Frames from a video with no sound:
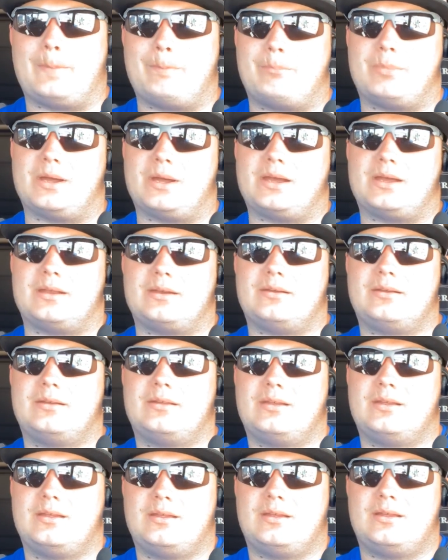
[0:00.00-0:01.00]
but
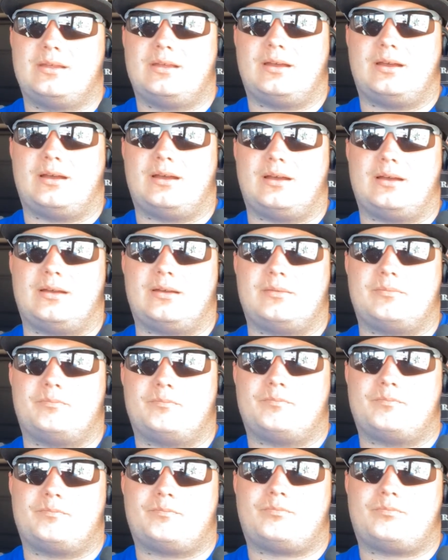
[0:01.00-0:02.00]

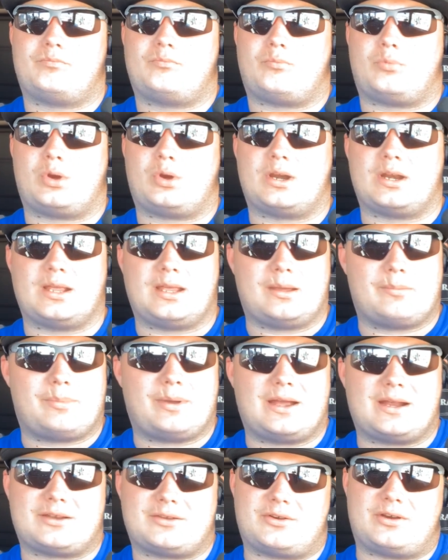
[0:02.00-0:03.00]
we're going to get
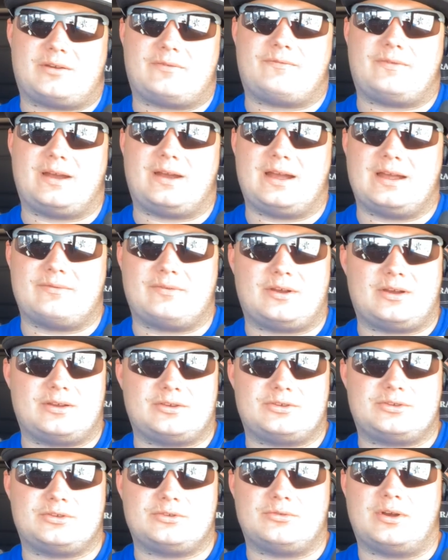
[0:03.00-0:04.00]
back to our 5
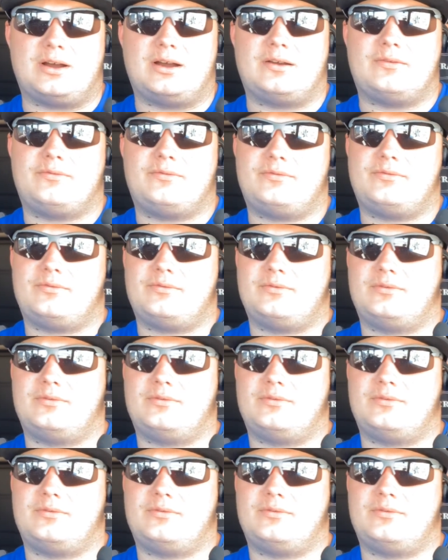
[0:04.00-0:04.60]
on, 2 off,